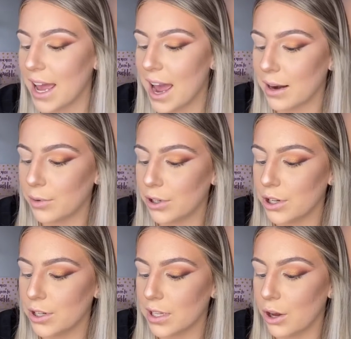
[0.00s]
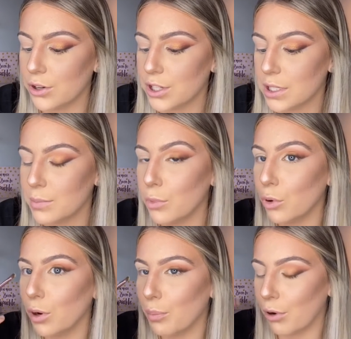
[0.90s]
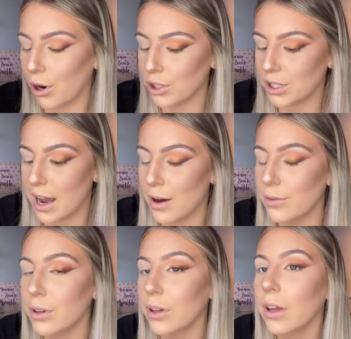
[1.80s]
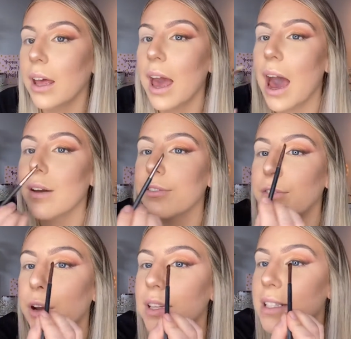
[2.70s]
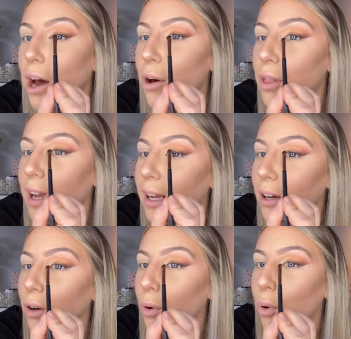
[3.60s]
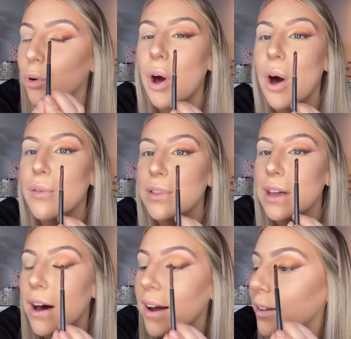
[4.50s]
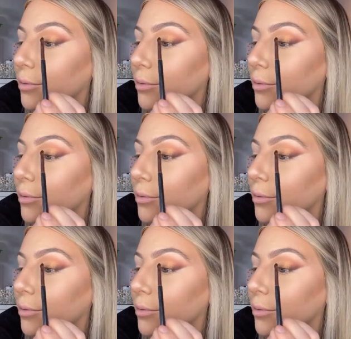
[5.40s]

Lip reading: and I'm going to use that on a smaller brush now and focus that on the inner corner of the eye.